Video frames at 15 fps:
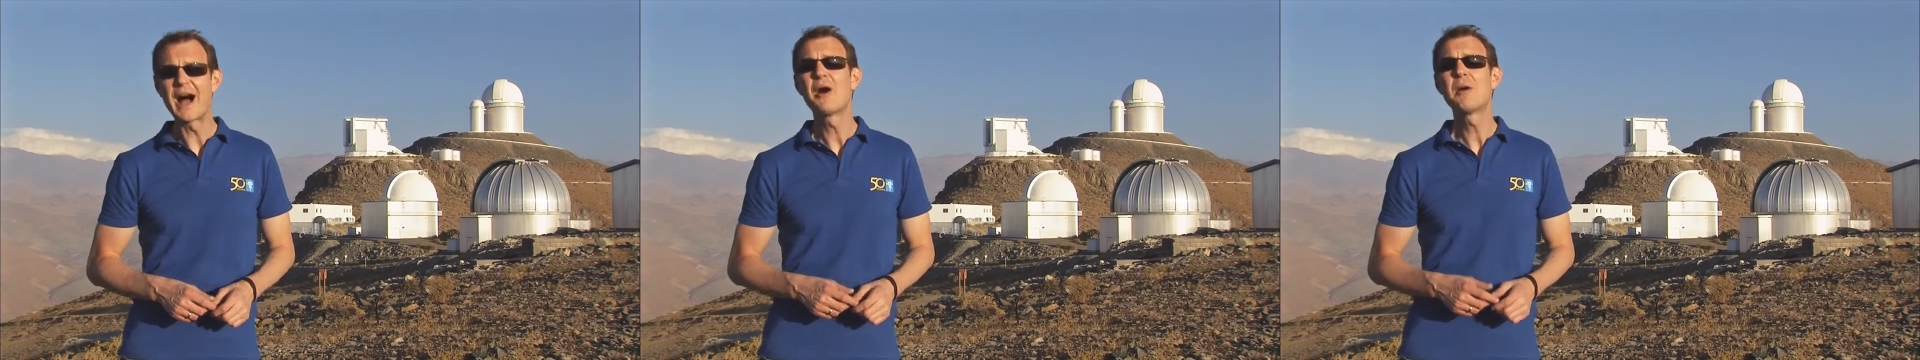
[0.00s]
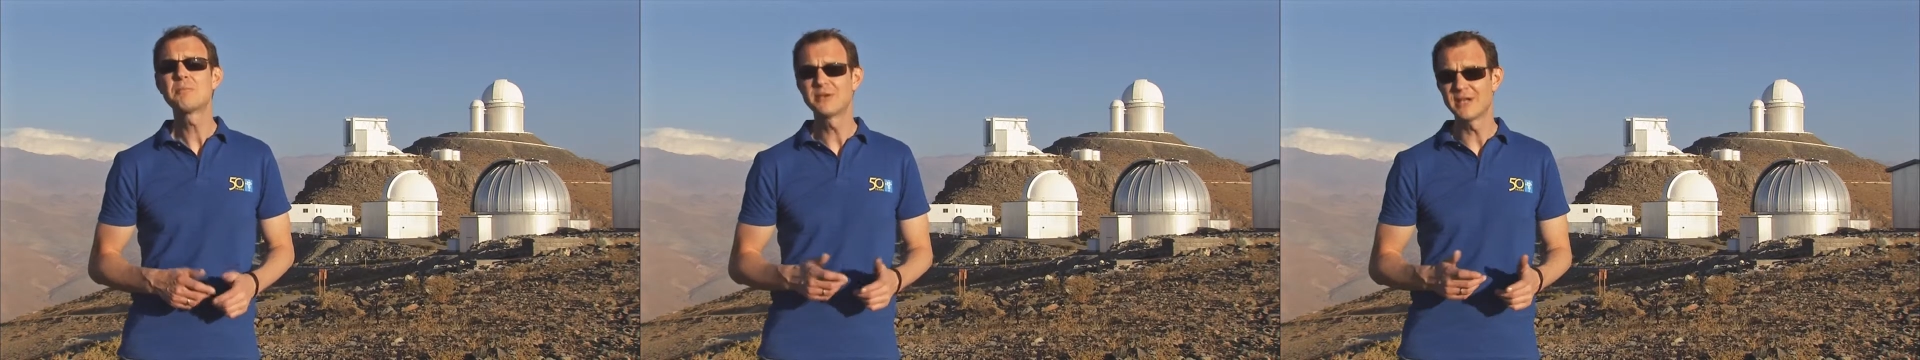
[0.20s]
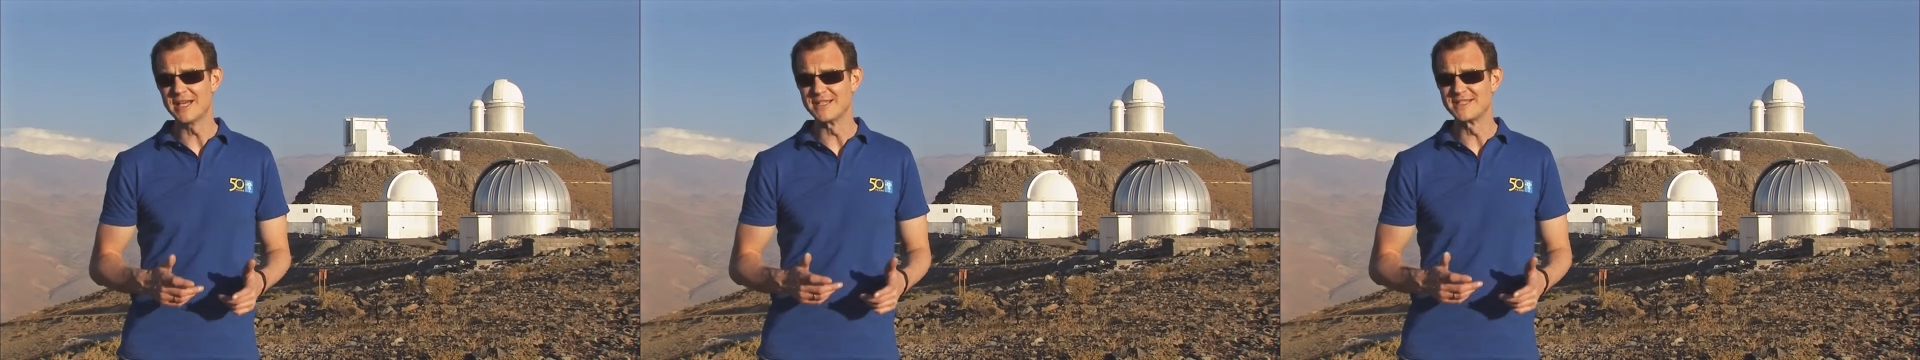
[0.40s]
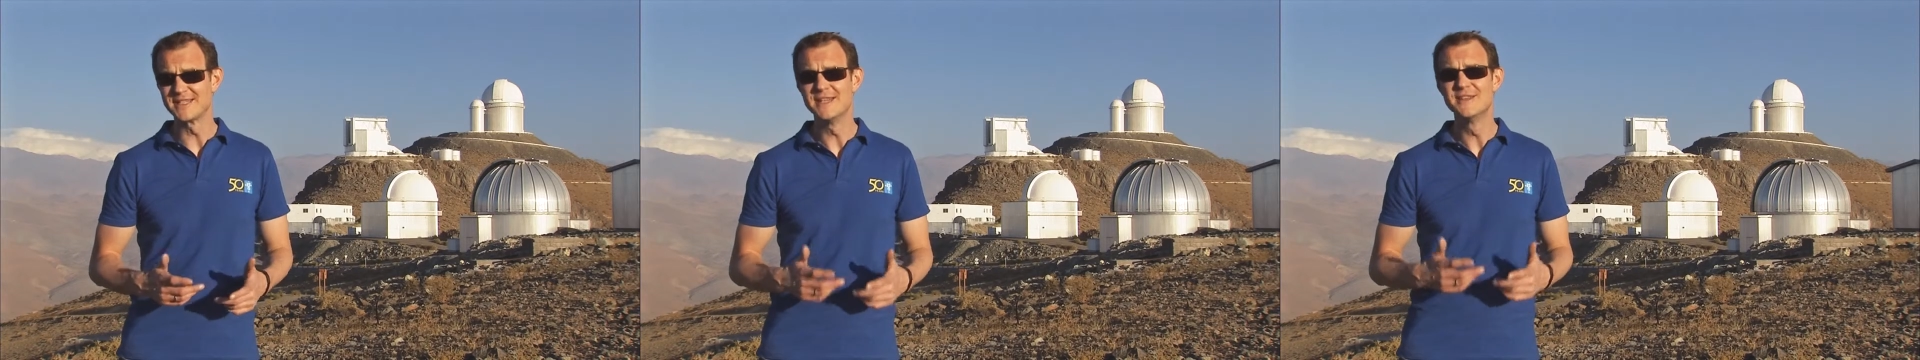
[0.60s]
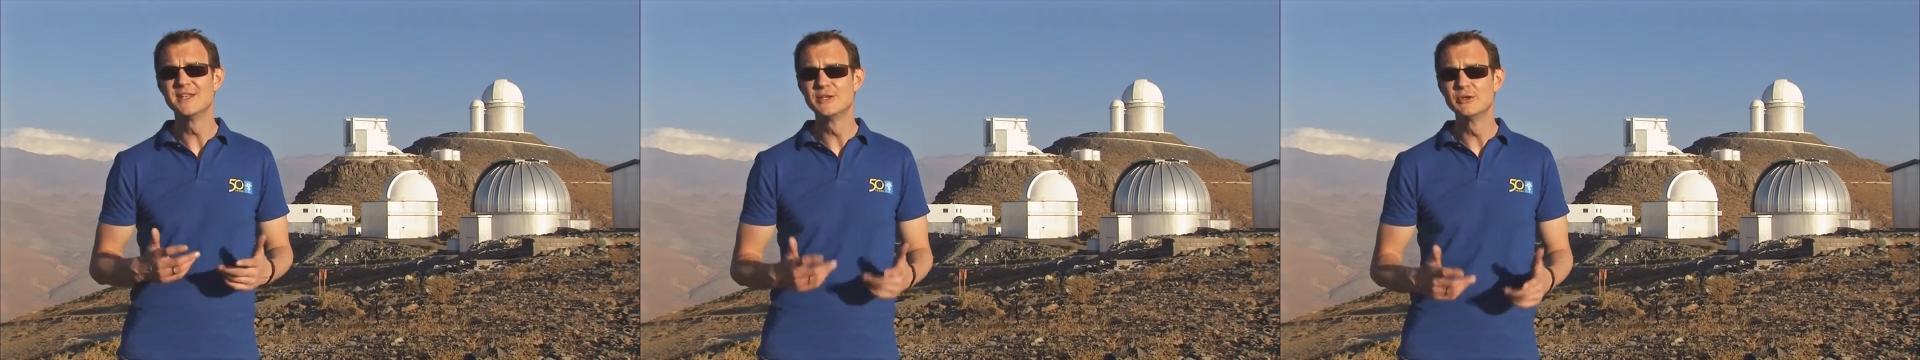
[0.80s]
our place
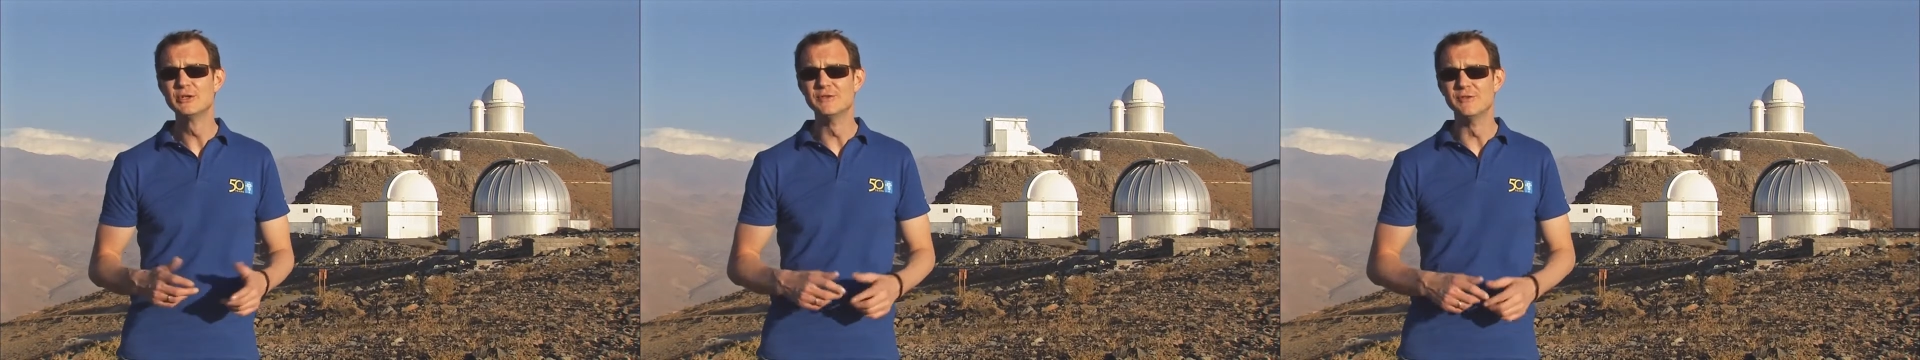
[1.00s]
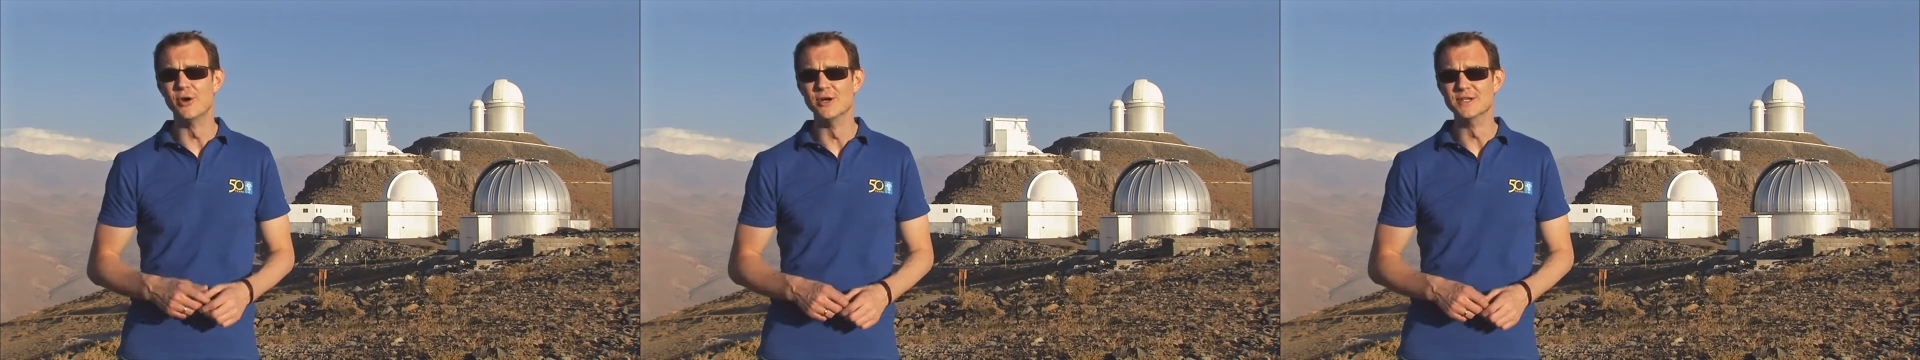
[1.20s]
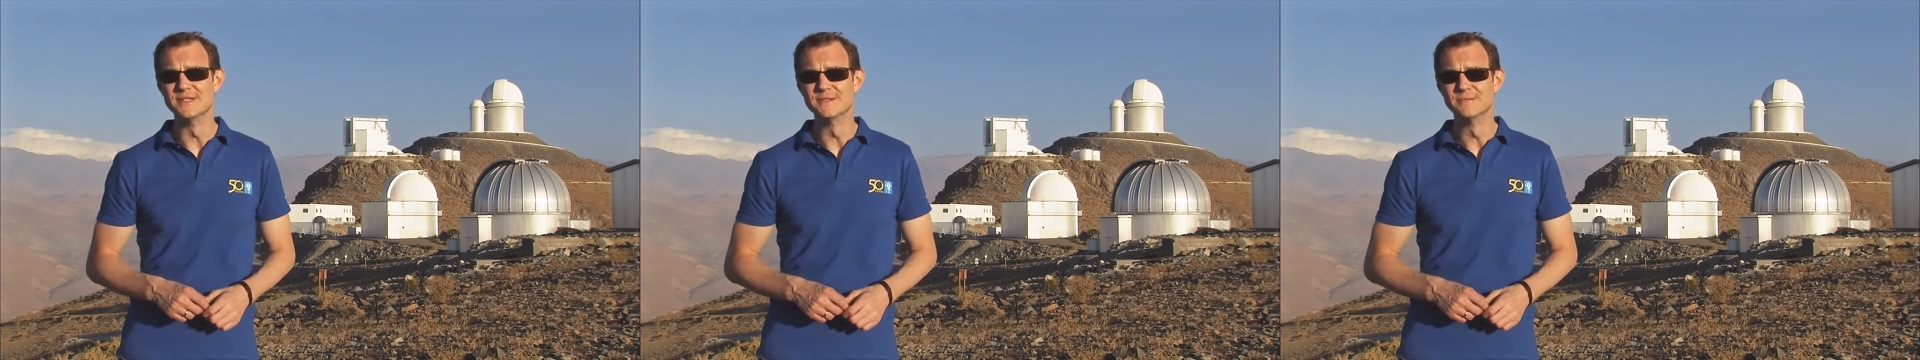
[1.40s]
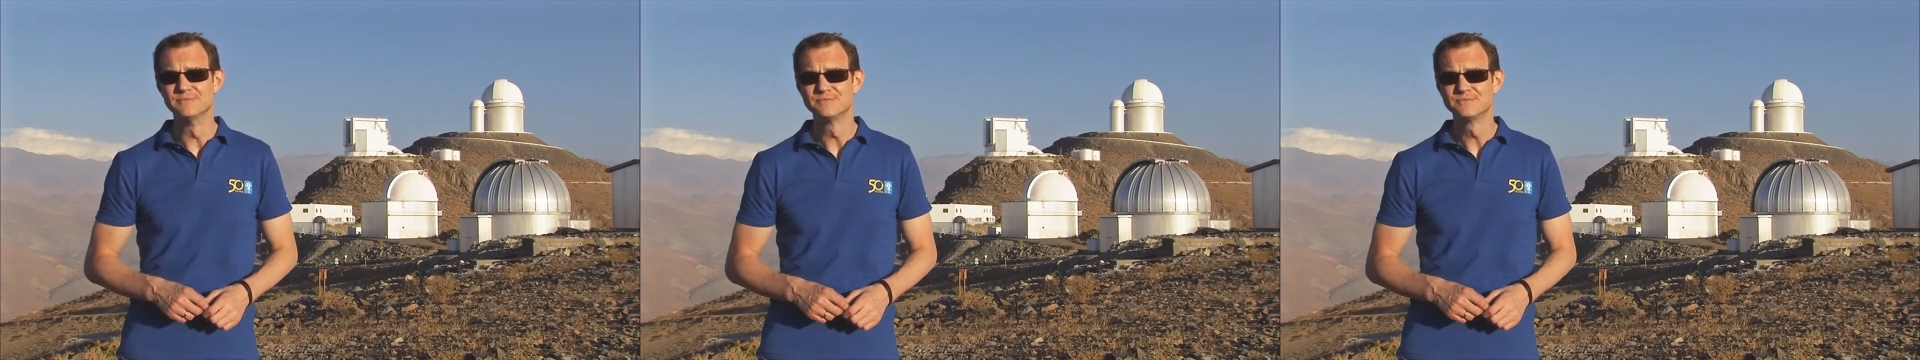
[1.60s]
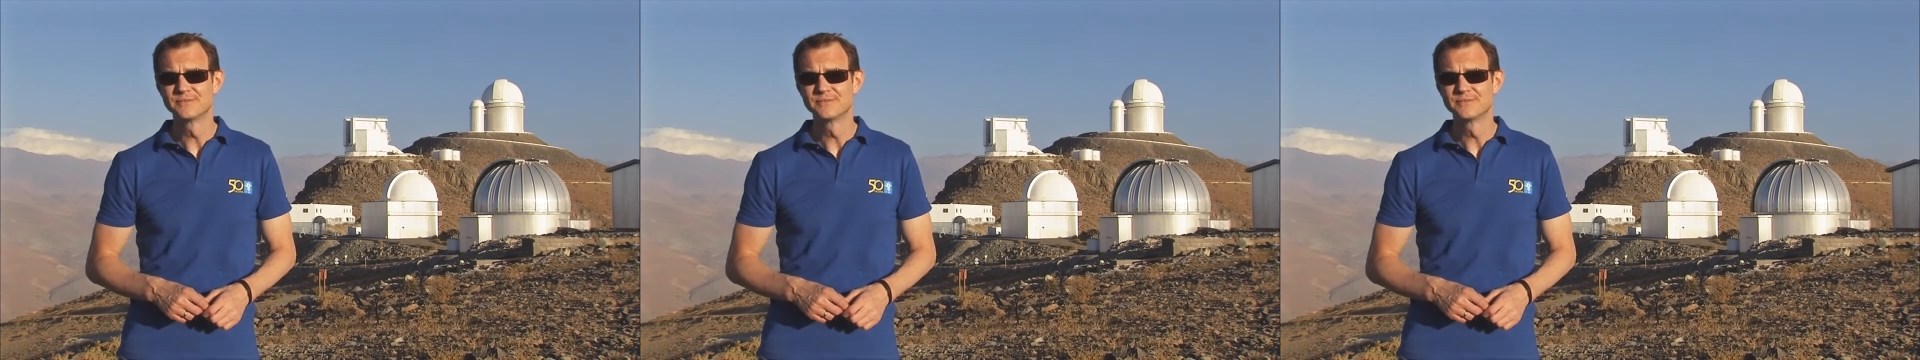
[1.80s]
in the universe.